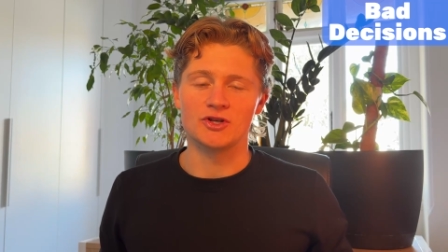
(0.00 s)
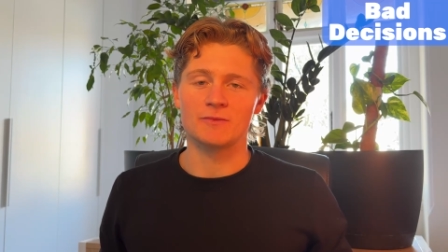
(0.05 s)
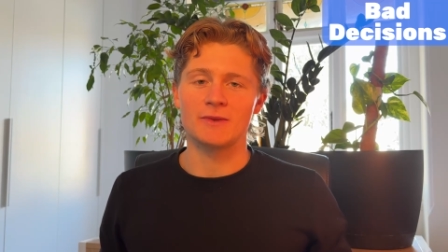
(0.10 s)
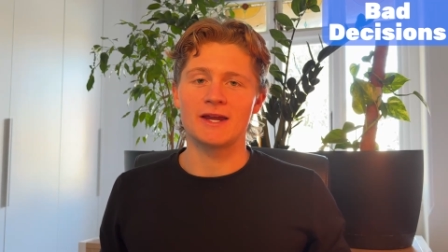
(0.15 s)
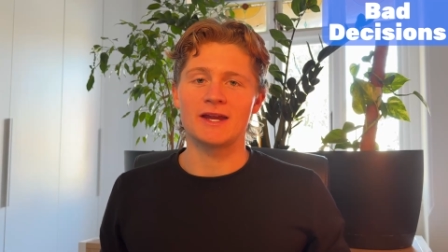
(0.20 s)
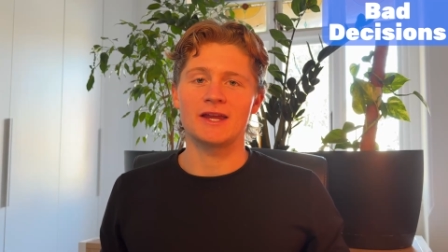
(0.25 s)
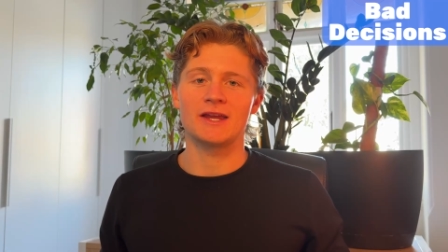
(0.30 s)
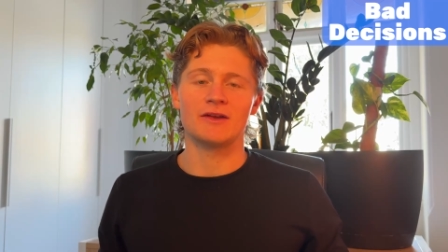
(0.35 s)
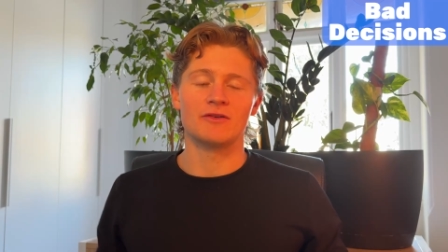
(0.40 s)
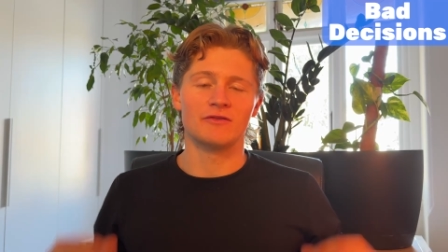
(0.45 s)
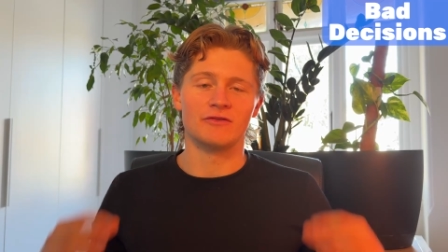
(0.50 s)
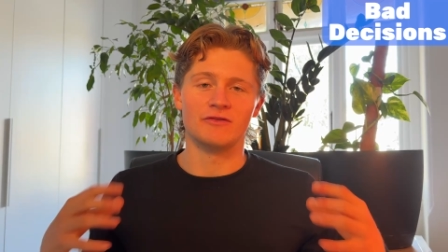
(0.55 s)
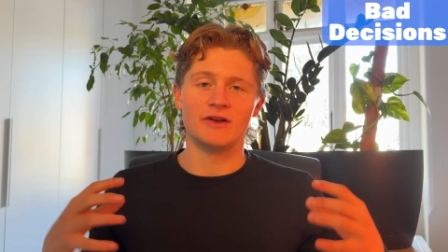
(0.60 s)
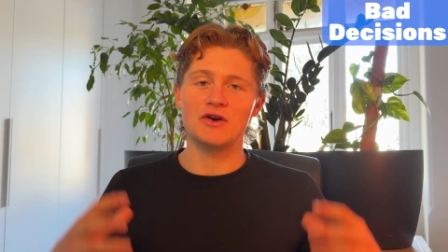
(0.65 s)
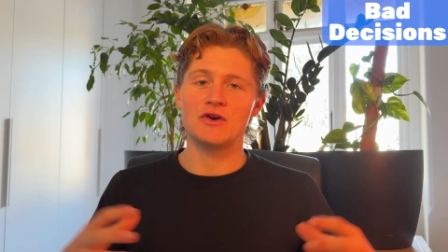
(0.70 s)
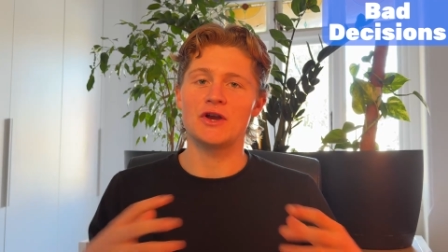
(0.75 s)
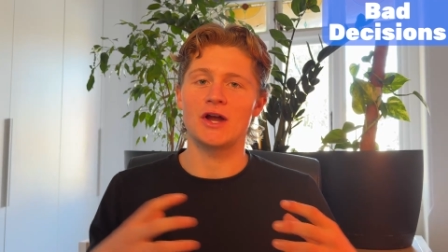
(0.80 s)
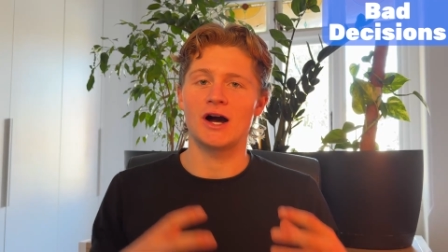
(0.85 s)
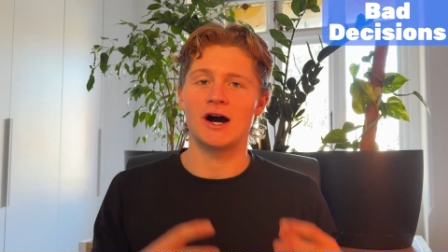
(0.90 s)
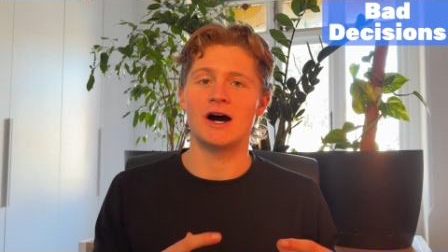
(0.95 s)
You're making it
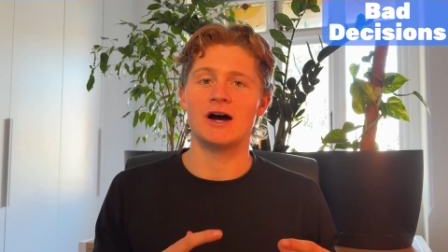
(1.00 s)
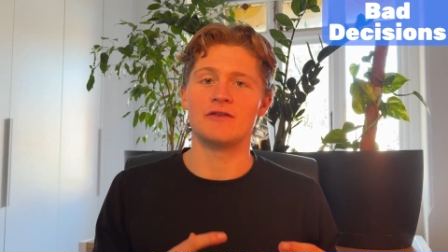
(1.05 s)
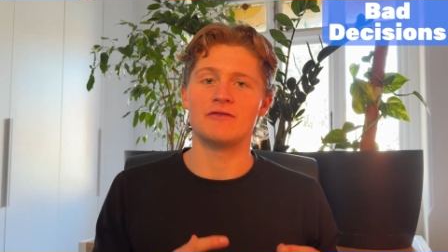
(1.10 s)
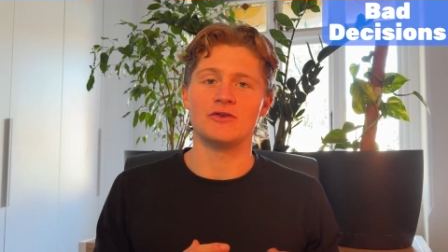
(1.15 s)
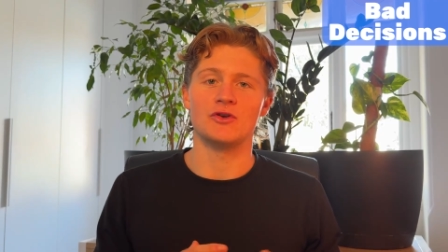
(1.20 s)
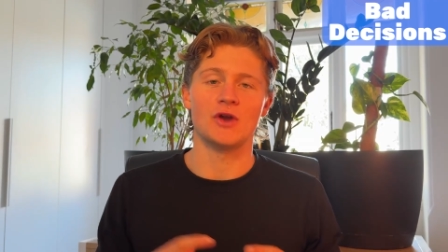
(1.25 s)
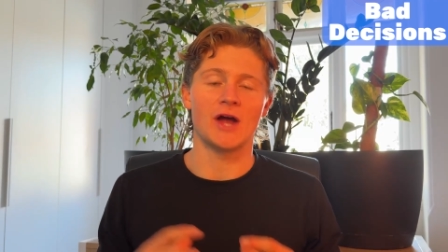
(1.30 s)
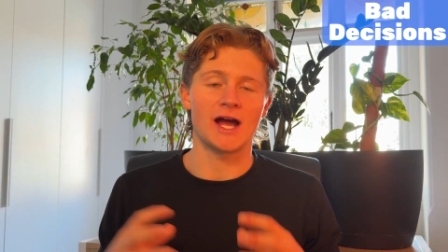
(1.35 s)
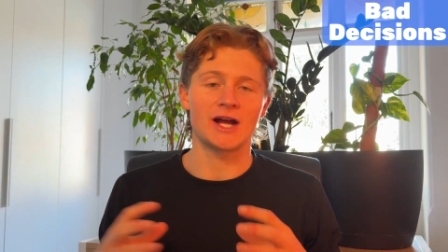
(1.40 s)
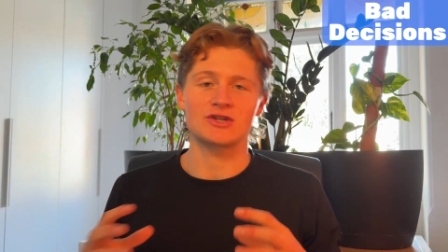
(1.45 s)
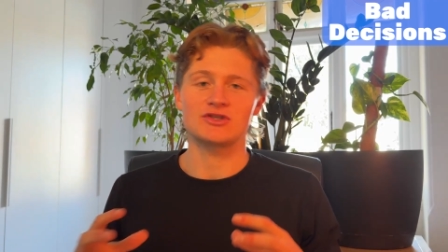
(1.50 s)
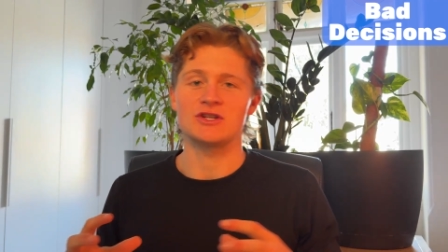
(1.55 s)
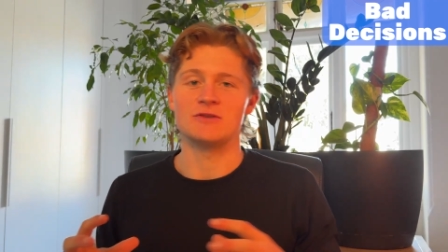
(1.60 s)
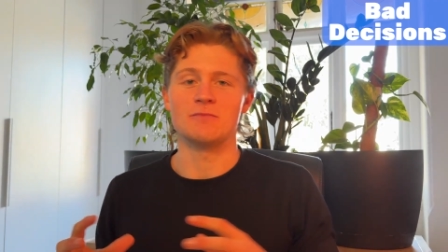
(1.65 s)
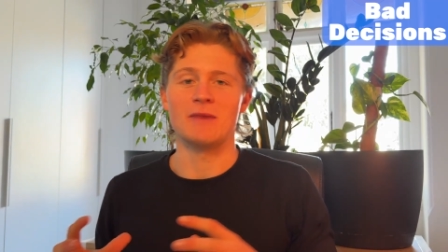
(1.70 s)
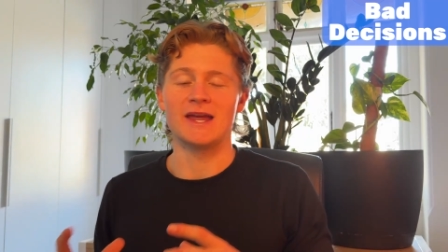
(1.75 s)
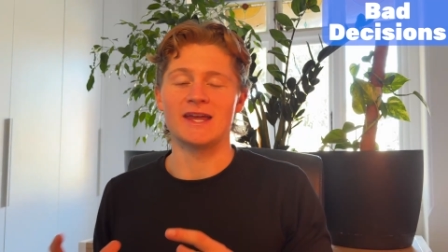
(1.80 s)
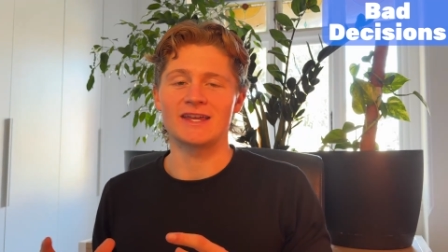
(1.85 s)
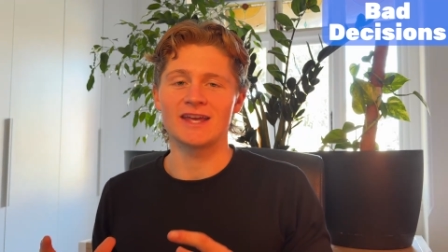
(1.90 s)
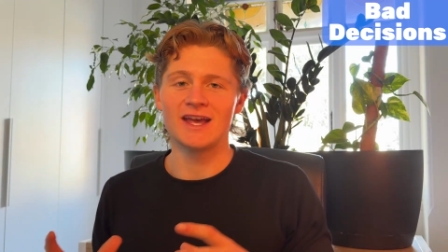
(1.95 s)
very hard for you to actually
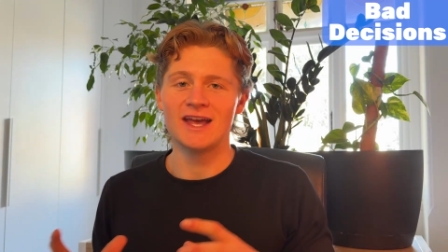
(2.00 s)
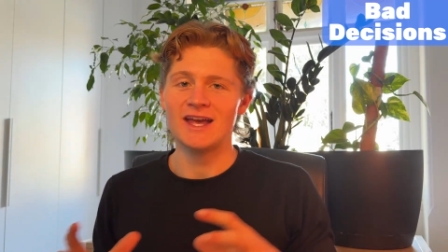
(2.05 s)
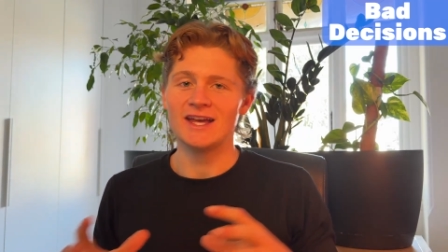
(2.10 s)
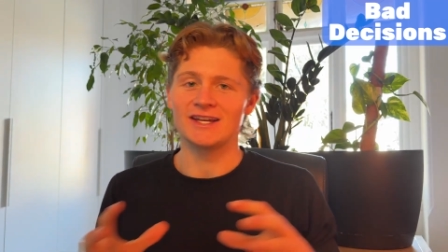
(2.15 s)
make